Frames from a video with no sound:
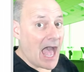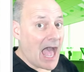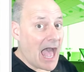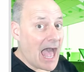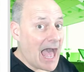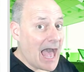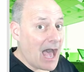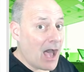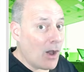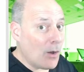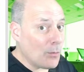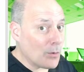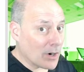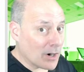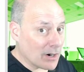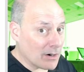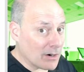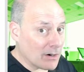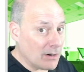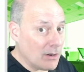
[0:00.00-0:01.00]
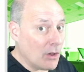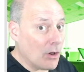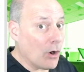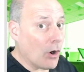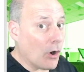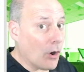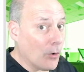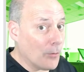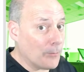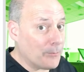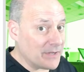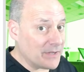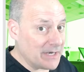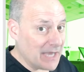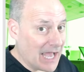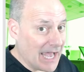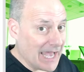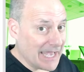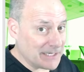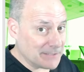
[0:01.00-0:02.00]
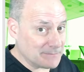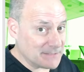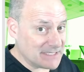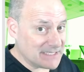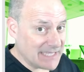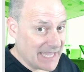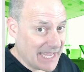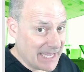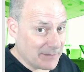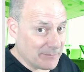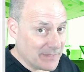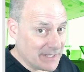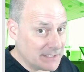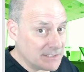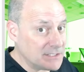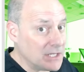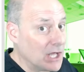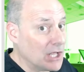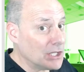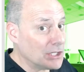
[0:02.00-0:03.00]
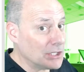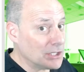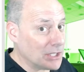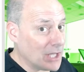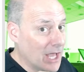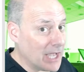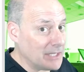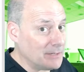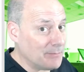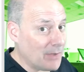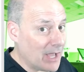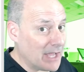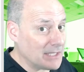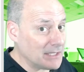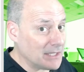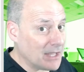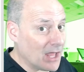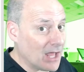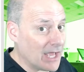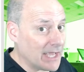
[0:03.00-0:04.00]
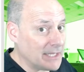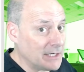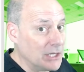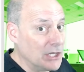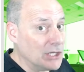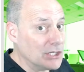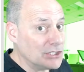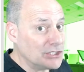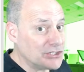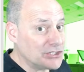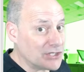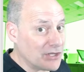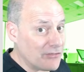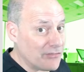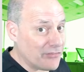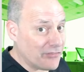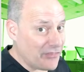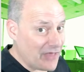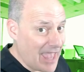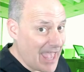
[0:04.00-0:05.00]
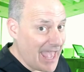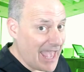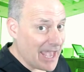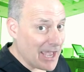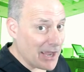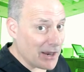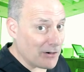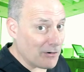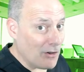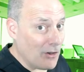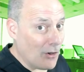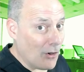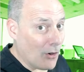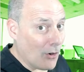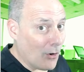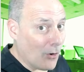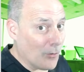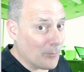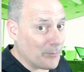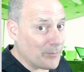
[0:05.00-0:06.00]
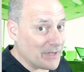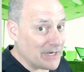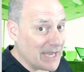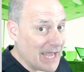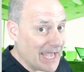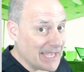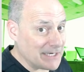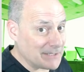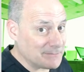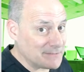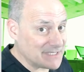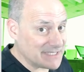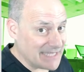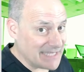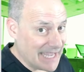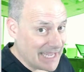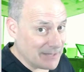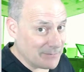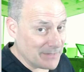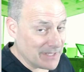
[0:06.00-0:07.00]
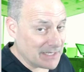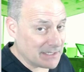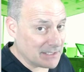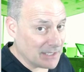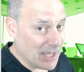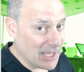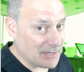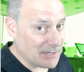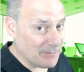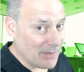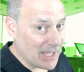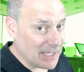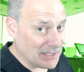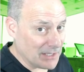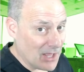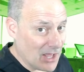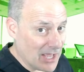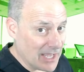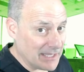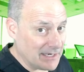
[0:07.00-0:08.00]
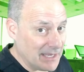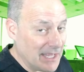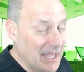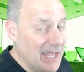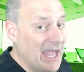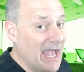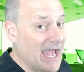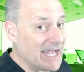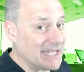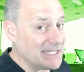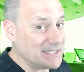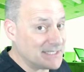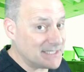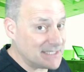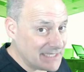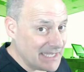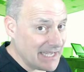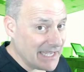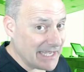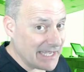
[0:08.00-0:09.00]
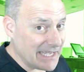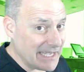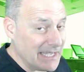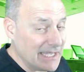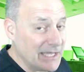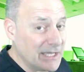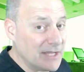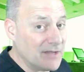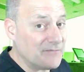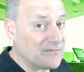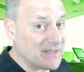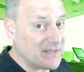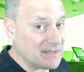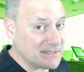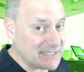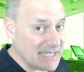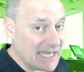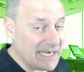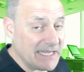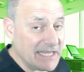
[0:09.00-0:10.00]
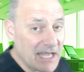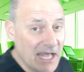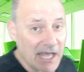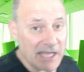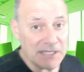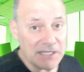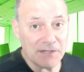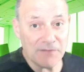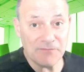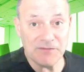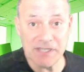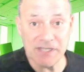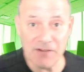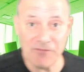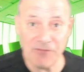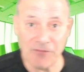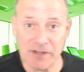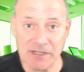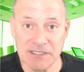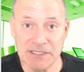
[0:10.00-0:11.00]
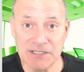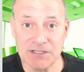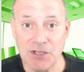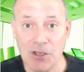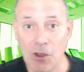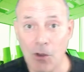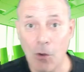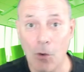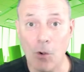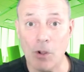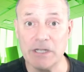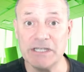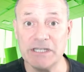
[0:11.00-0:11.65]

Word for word: our open item statement line by line to their open item statement line by line and see if there's any kind of difference or